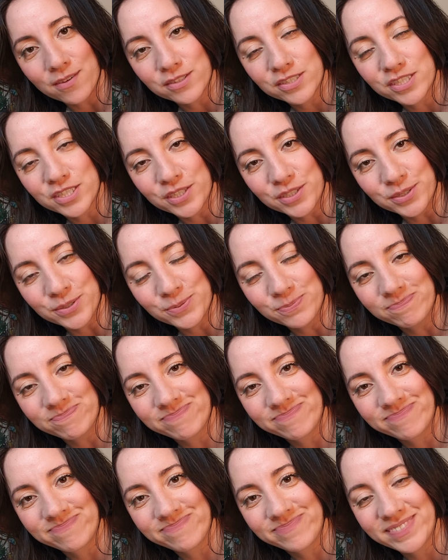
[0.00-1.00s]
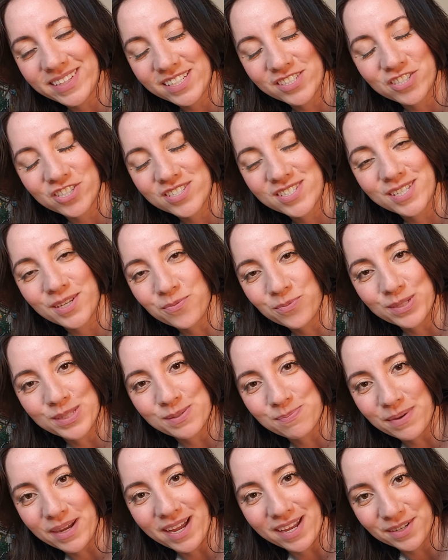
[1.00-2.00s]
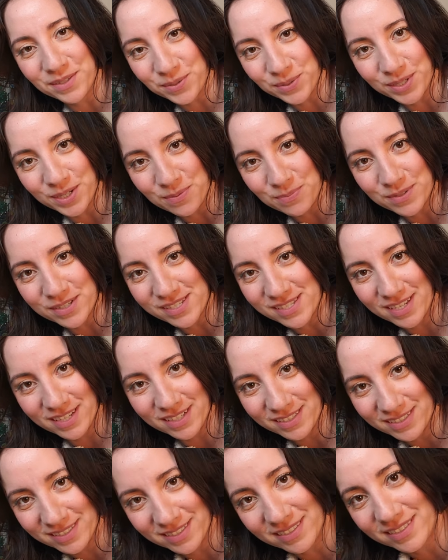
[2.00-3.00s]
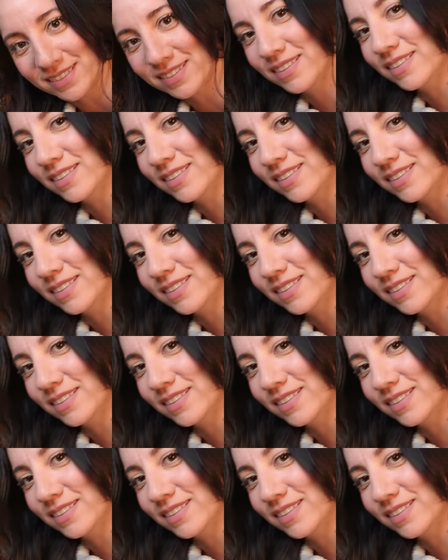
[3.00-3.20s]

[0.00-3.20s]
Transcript: So let's just see what's behind door number six.